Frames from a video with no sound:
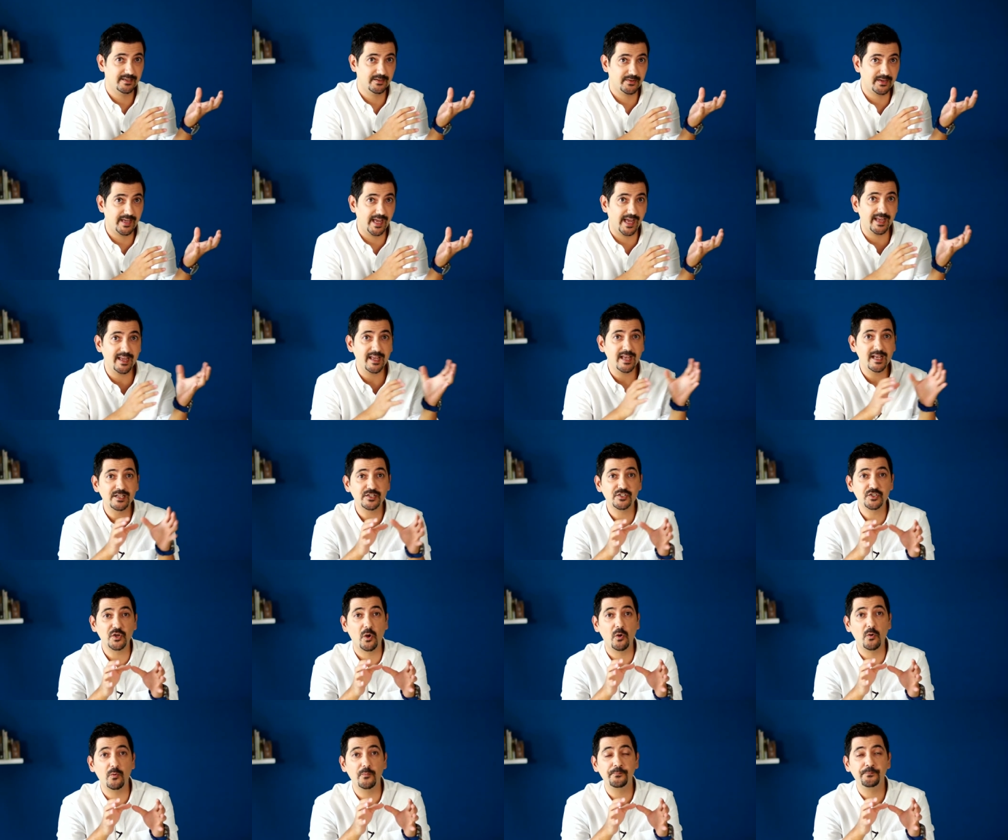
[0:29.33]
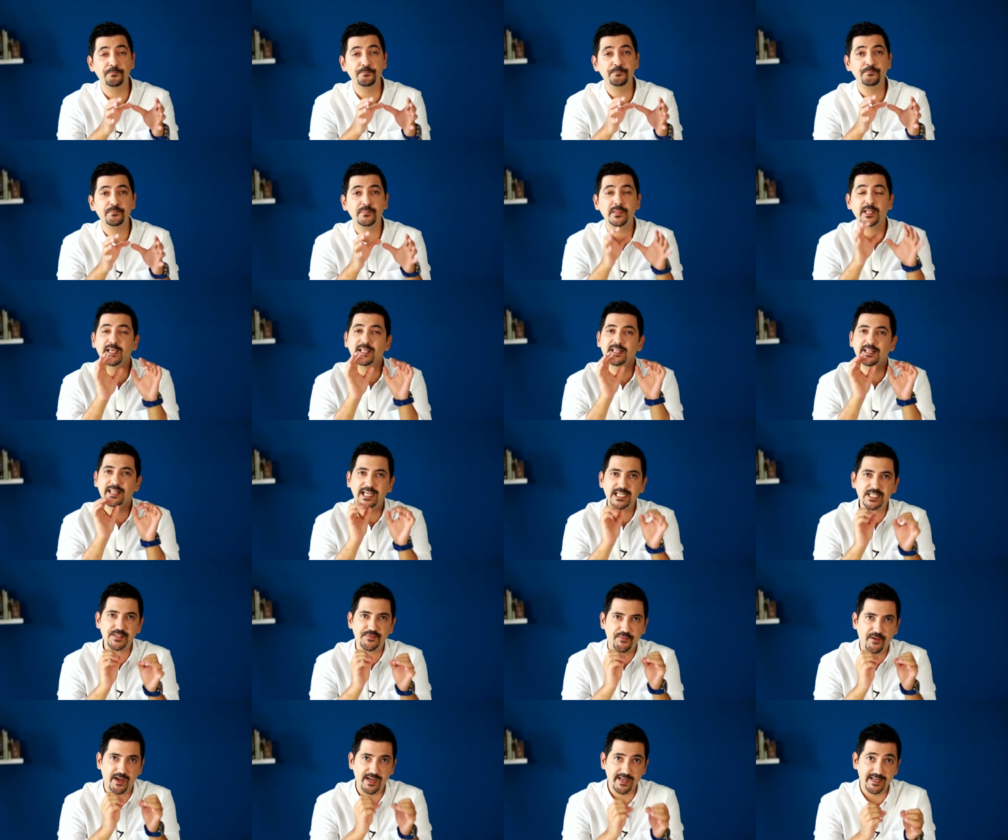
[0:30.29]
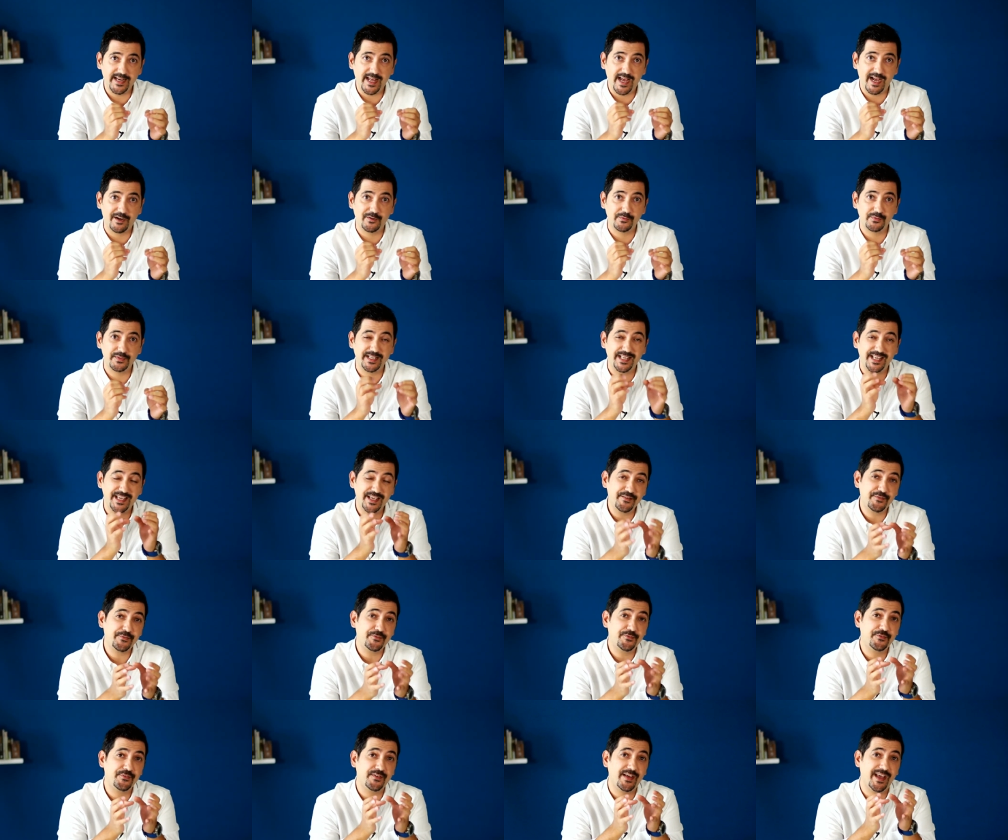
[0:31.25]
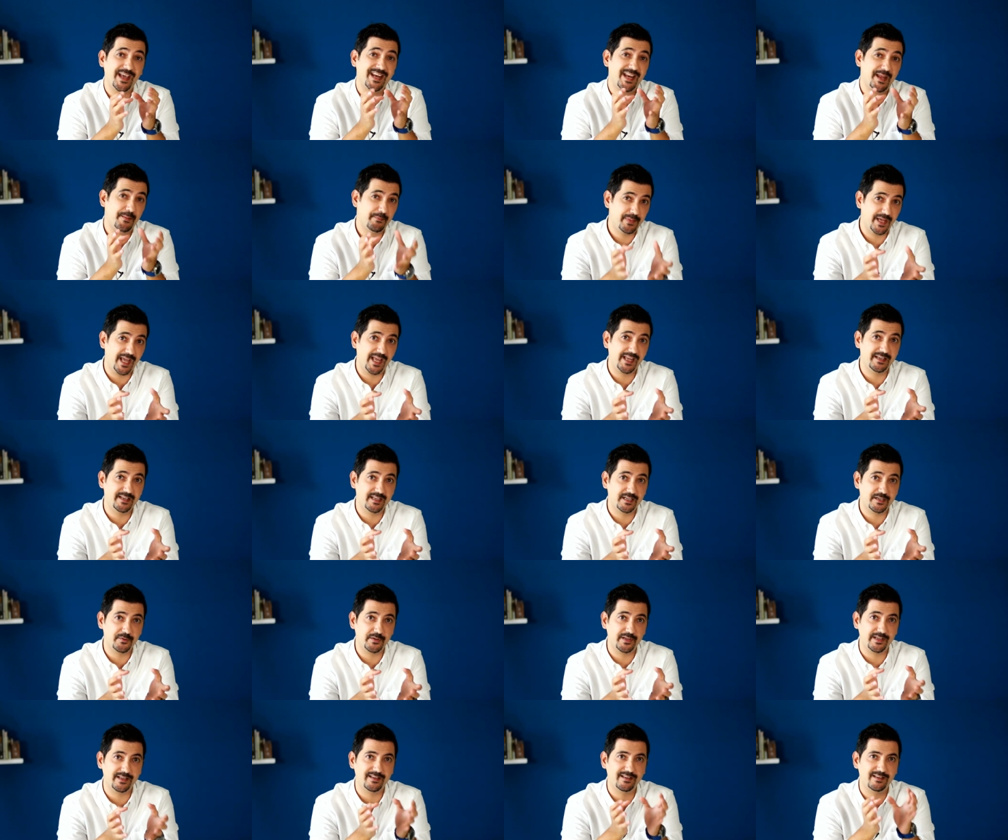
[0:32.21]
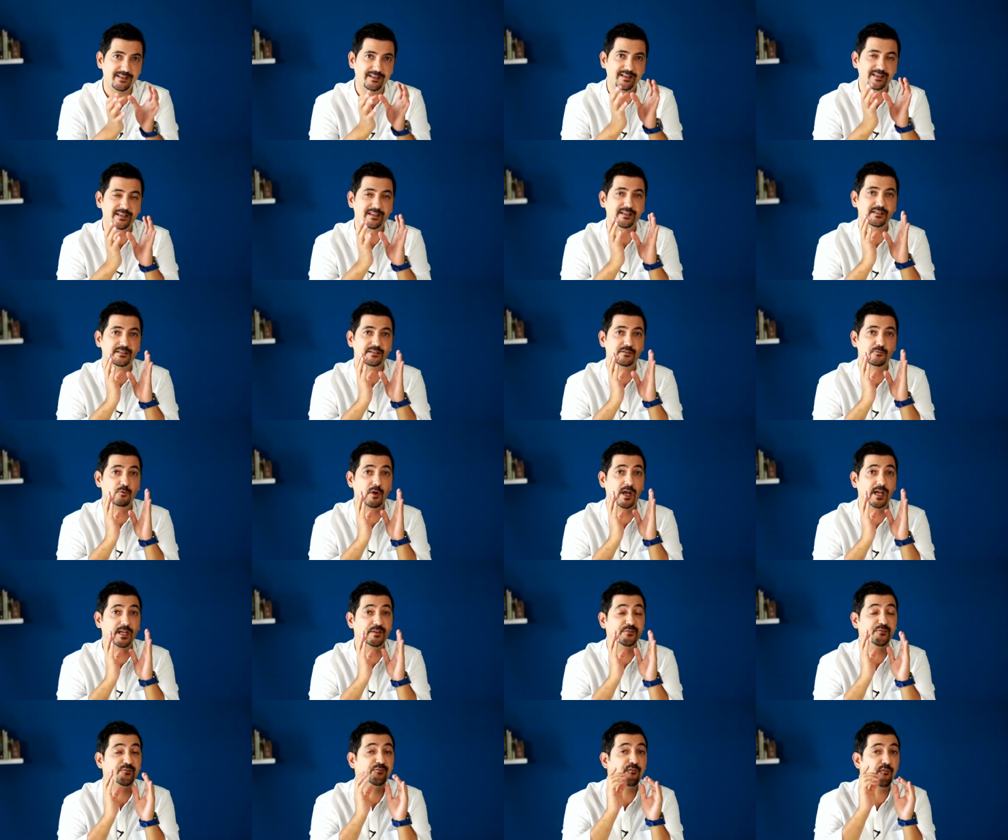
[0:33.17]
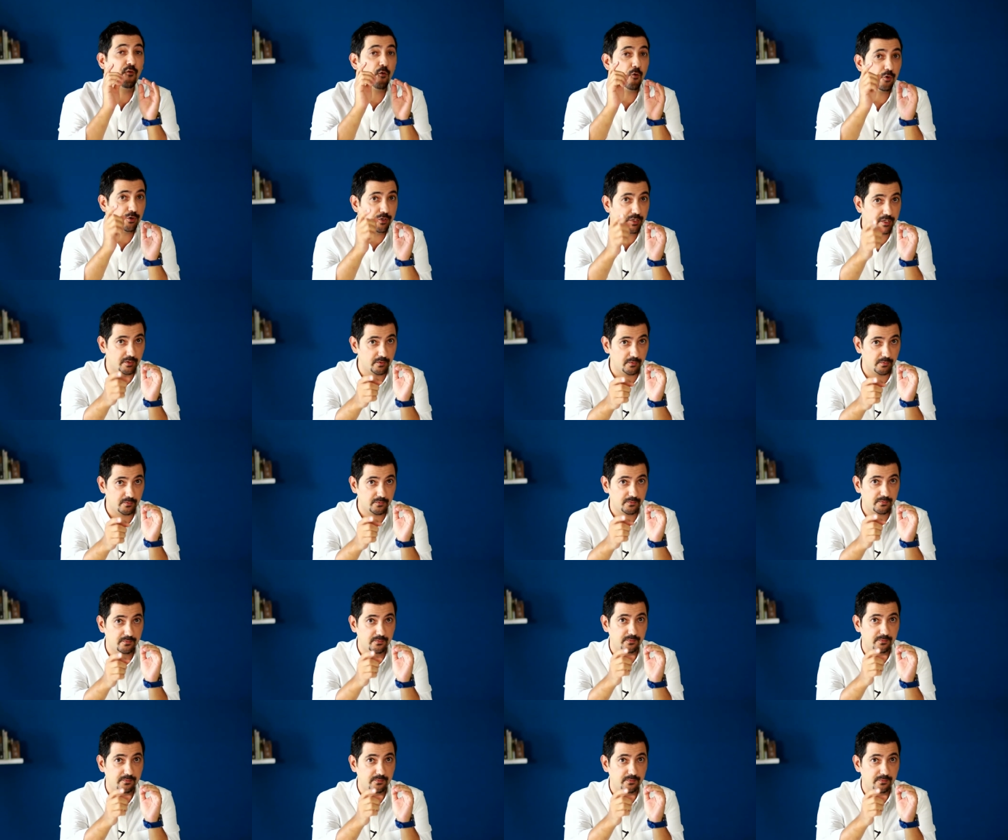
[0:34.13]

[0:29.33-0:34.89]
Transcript: Okay, so let's find out if an M B A degree is right for you.